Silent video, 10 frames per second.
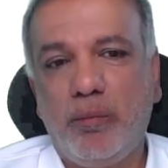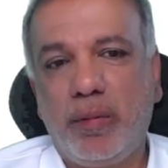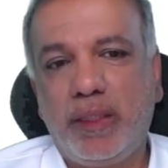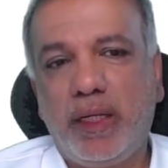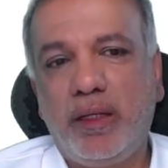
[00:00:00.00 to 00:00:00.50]

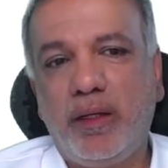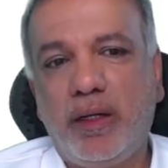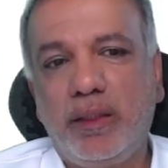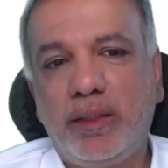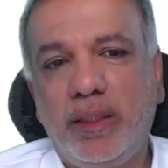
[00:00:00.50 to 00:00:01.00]
But then
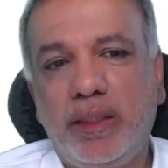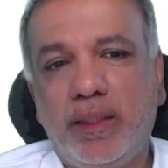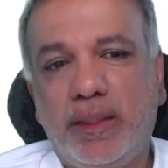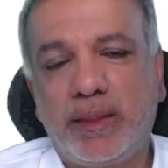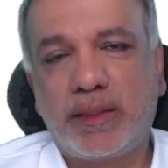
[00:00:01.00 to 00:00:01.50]
under in
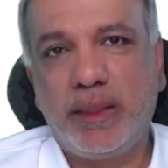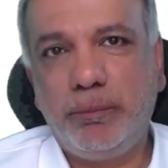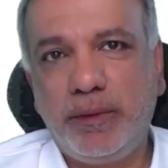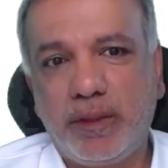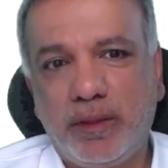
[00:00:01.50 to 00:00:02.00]
the
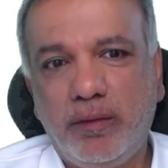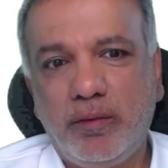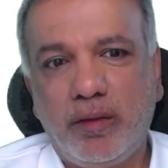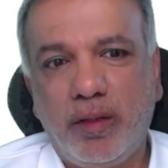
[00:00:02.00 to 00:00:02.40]
description,